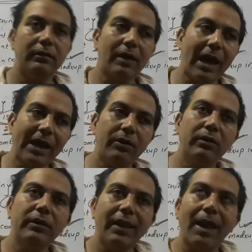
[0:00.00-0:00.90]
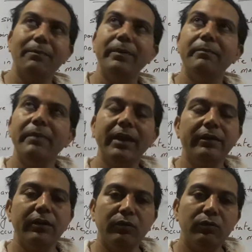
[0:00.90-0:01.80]
the iron can be
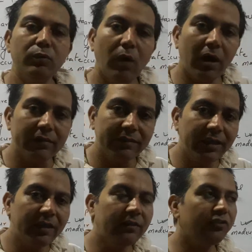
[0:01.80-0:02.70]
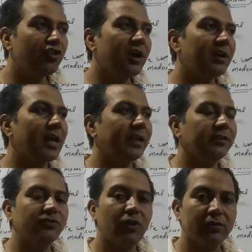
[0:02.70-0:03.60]
made into a thin
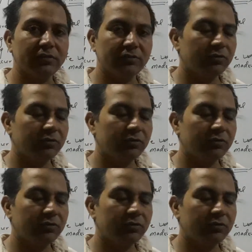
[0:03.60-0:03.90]
thread-like structure.